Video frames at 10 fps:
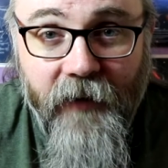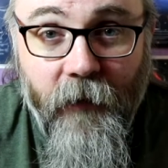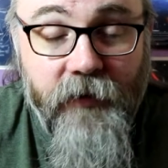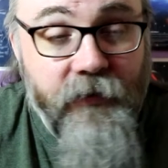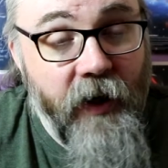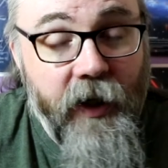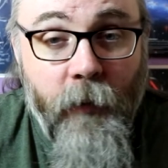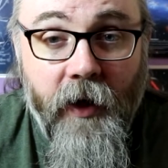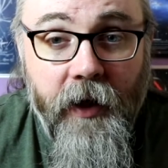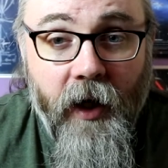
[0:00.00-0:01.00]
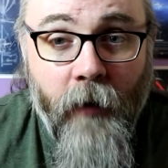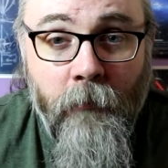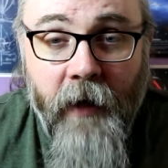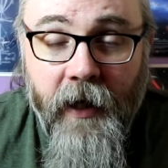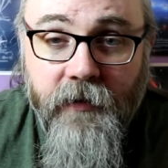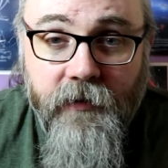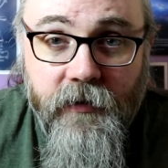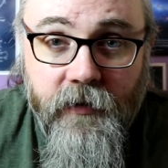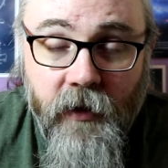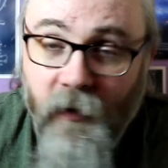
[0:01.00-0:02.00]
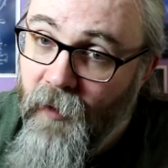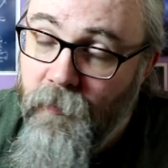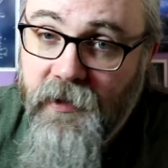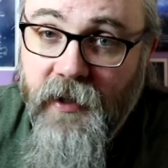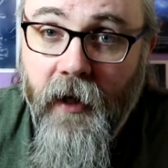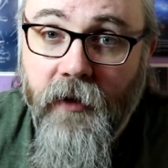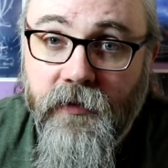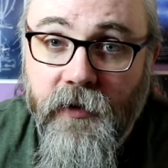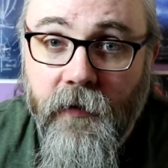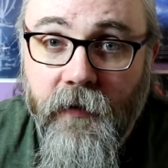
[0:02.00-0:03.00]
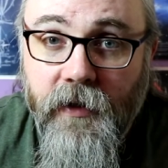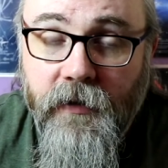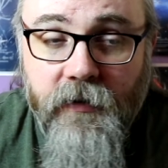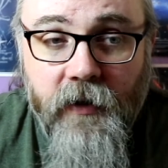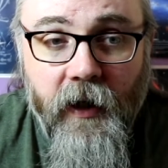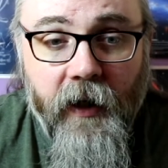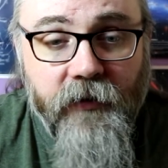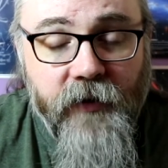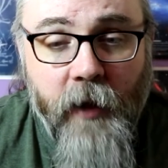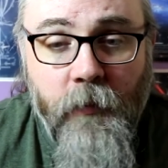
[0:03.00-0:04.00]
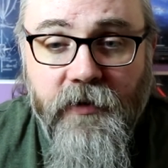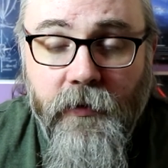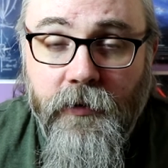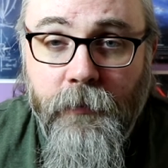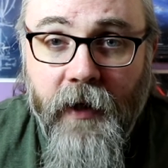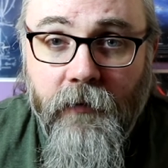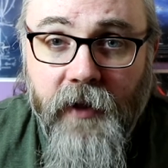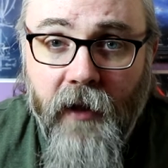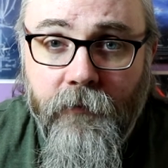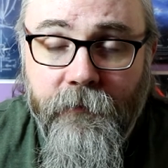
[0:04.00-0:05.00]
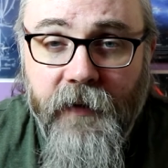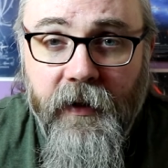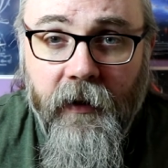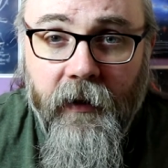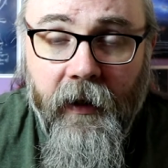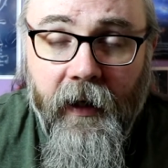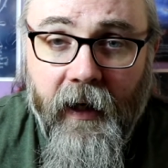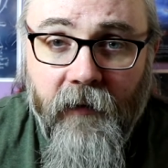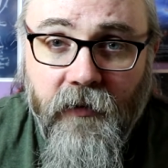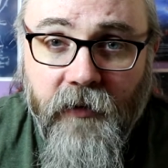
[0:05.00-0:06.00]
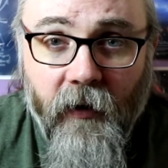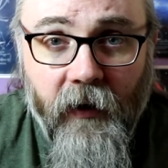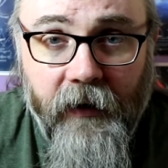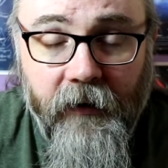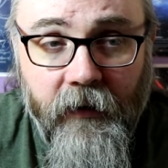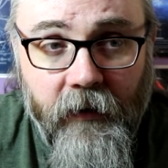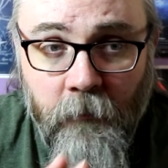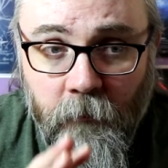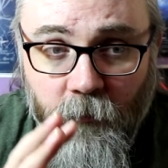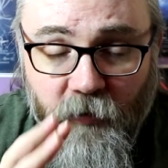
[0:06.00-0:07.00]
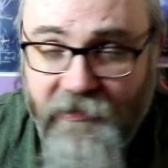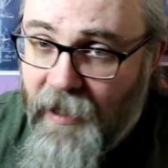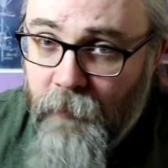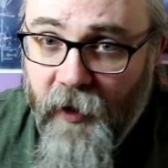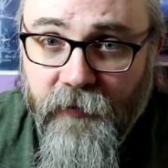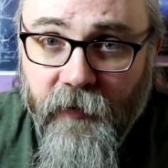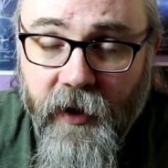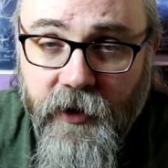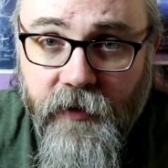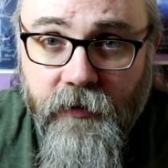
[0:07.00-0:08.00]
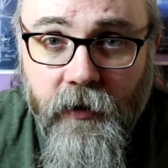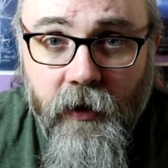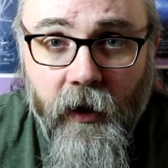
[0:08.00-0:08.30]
This is Nerdy Wordy. I'm Matt. We've been telling stories. Today we talked about how fear and the tide trapped us for ages.